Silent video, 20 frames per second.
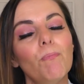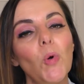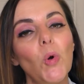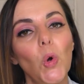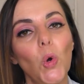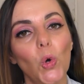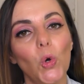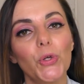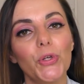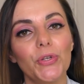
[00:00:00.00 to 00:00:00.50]

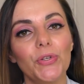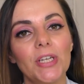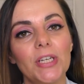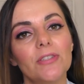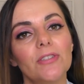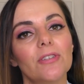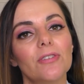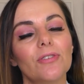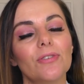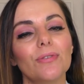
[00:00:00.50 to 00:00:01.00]
All you need
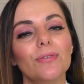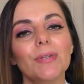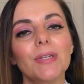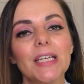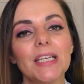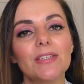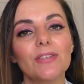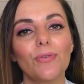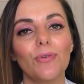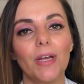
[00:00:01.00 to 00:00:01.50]
to do
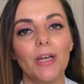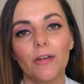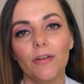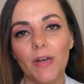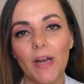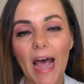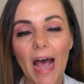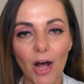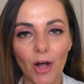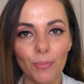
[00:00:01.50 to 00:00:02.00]
is create an
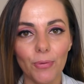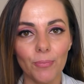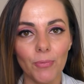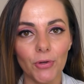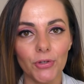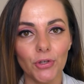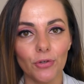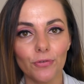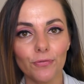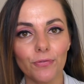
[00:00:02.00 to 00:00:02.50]
album
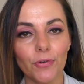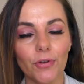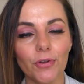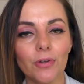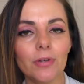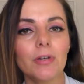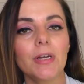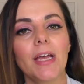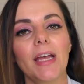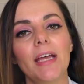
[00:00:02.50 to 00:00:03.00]
on your
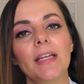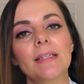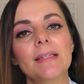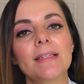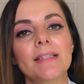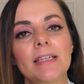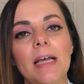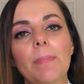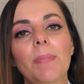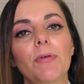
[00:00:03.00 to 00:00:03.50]
phone and
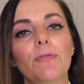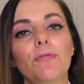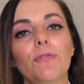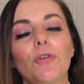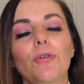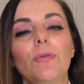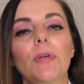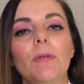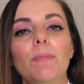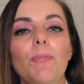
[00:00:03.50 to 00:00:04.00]
snap a
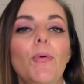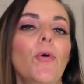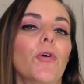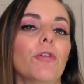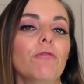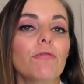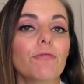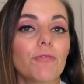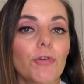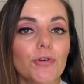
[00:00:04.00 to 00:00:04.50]
few
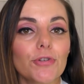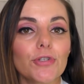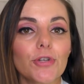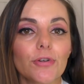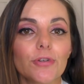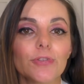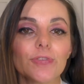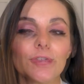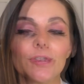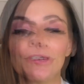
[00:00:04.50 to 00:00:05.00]
important
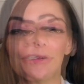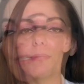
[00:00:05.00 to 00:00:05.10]
photos.